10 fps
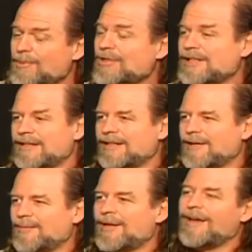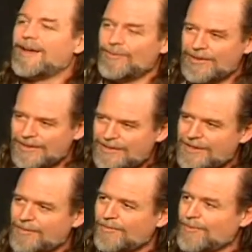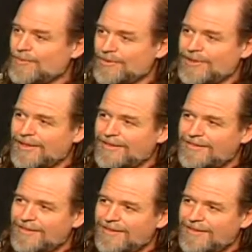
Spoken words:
appreciate them and release them from duty,